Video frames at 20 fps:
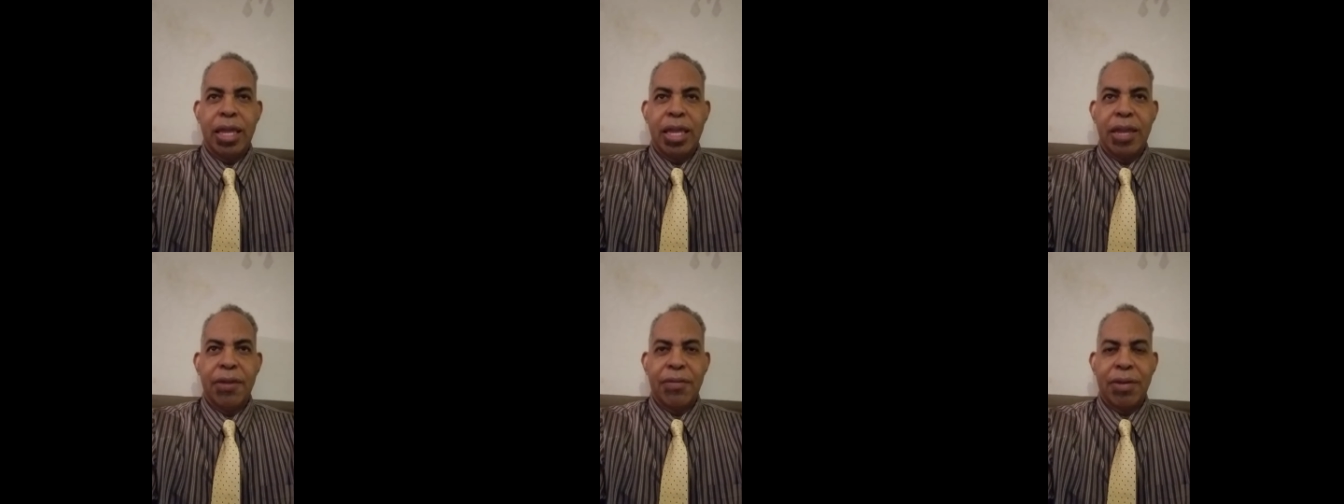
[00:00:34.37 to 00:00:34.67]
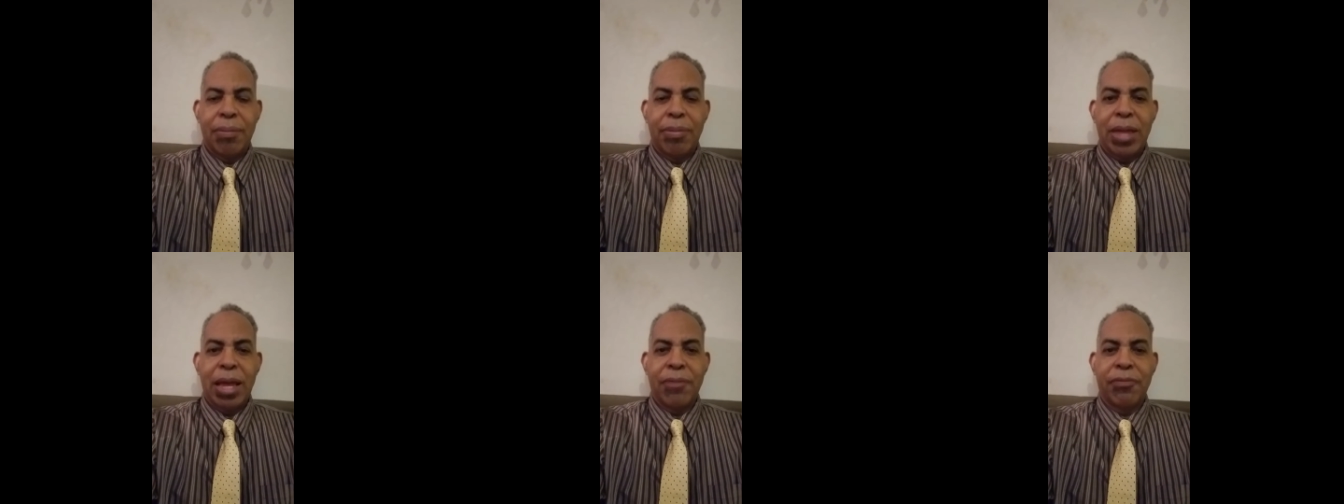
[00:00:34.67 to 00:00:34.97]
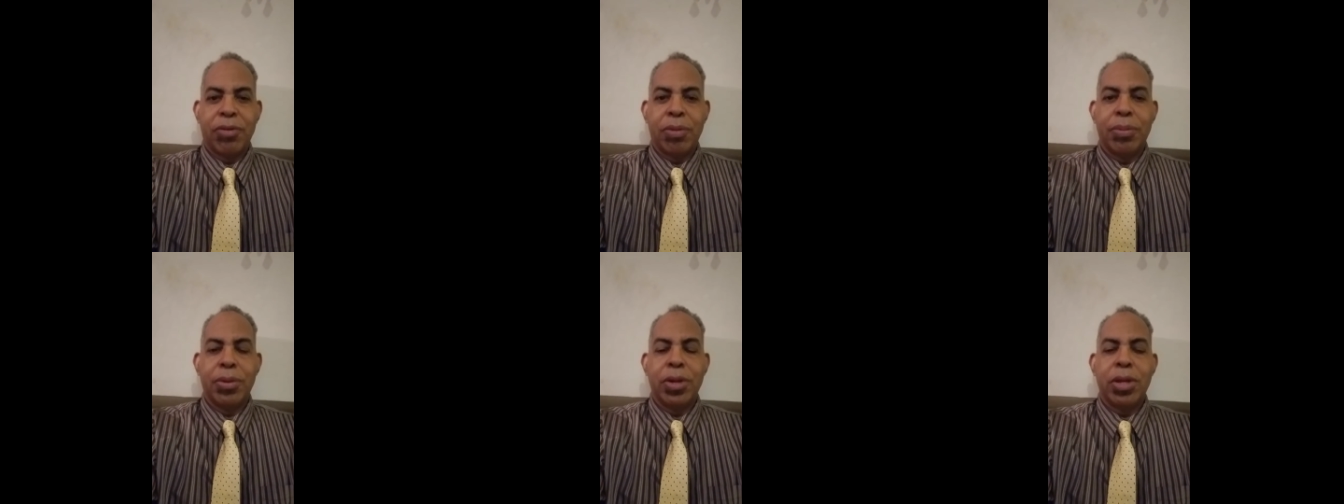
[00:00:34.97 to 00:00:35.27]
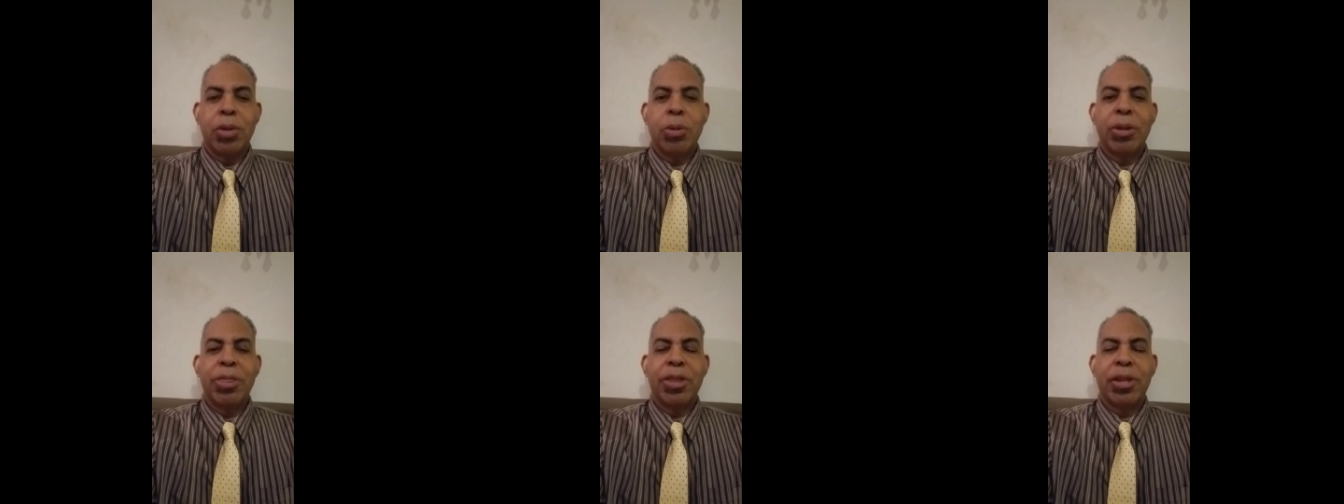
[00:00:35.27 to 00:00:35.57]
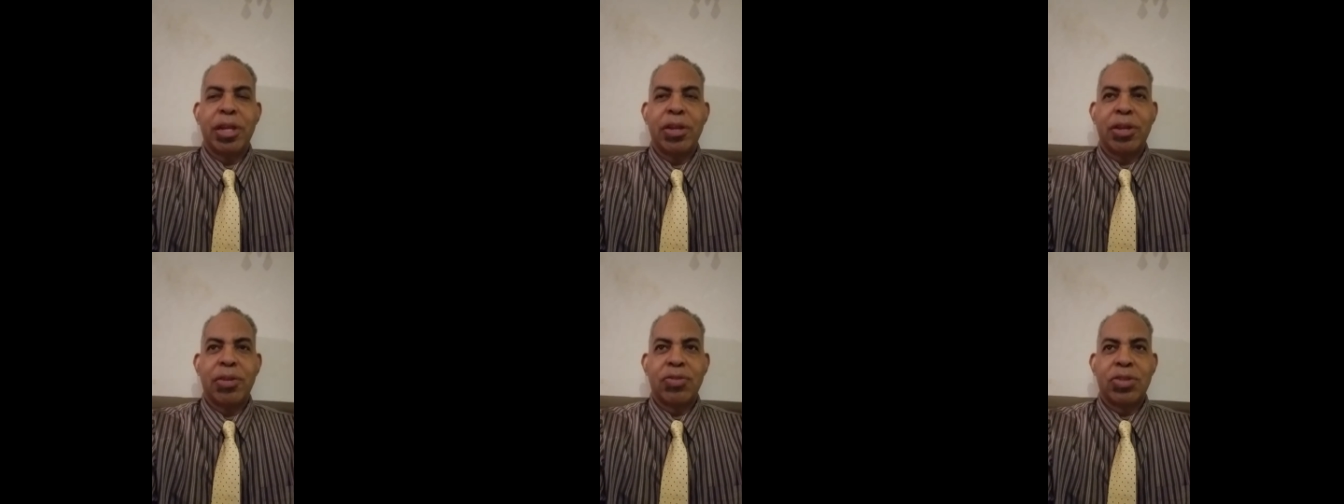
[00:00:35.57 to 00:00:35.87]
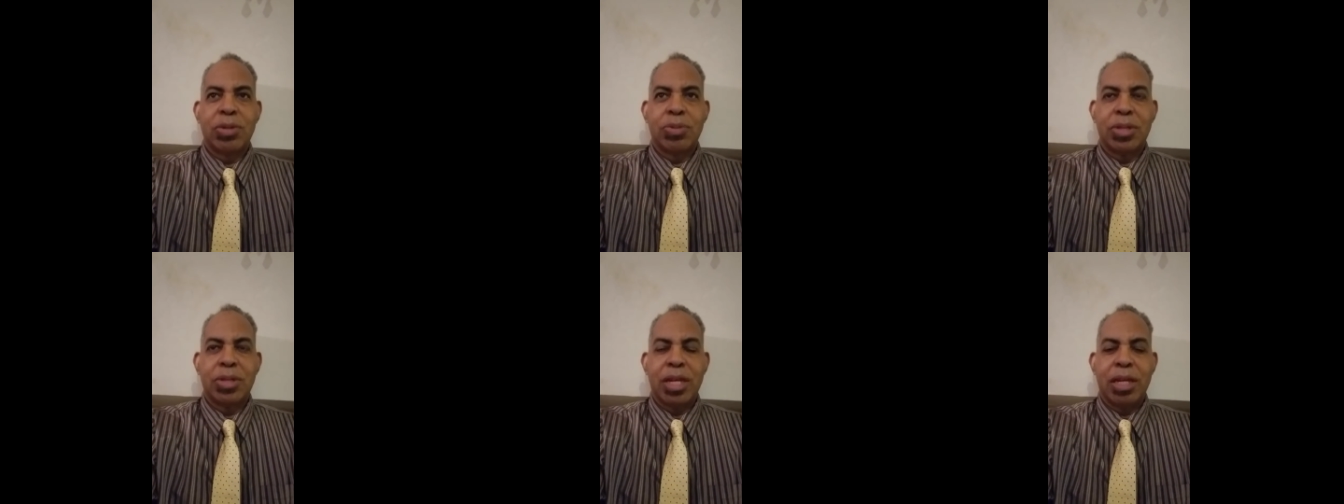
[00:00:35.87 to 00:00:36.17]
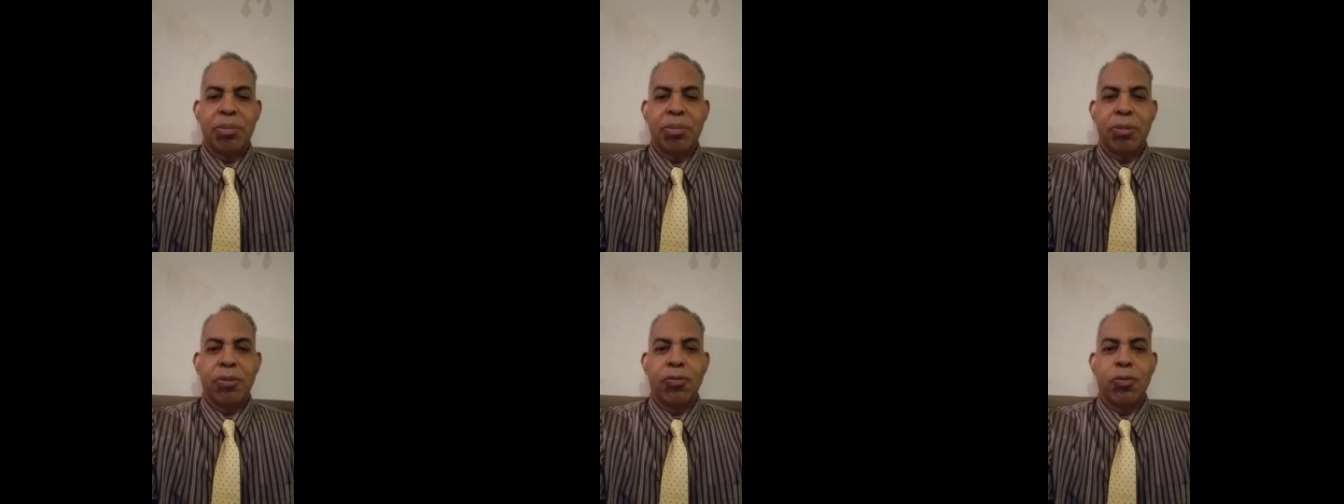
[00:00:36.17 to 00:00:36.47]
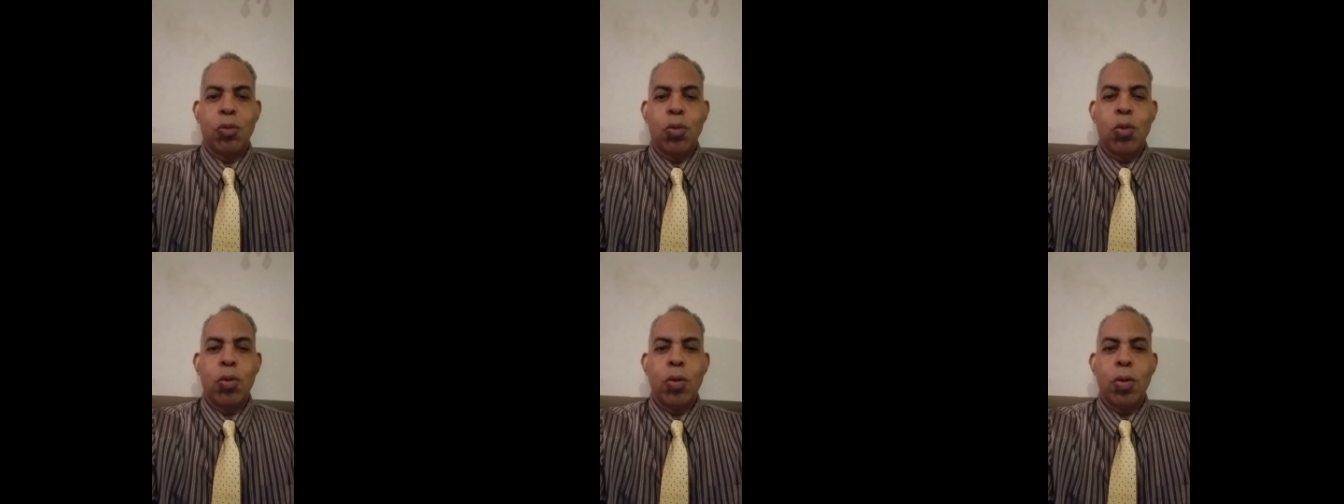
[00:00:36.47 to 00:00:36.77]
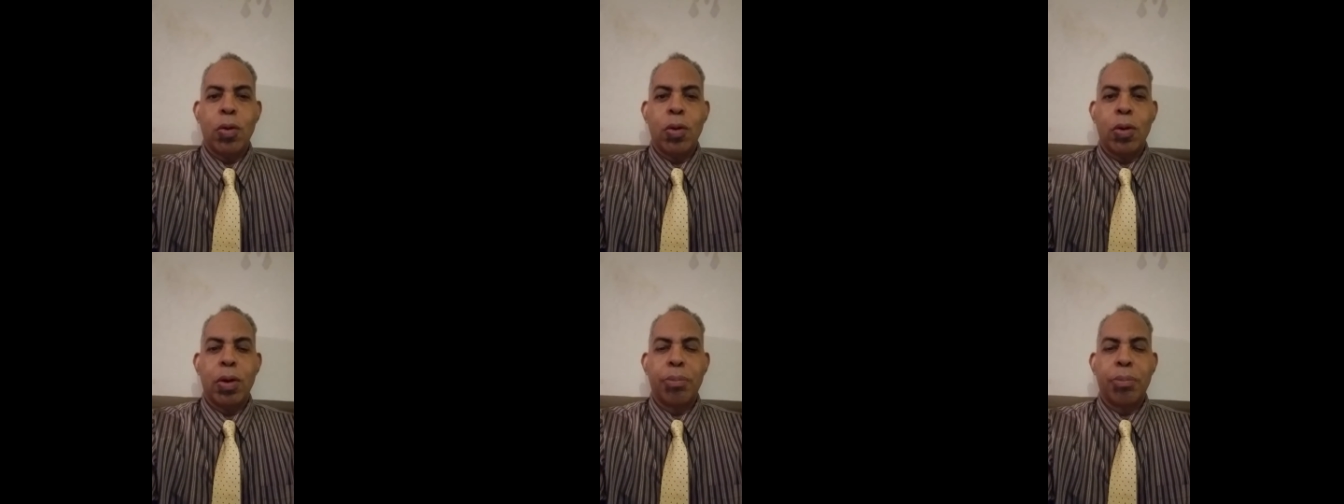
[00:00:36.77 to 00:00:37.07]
if I'm not familiar with it, as I've stated before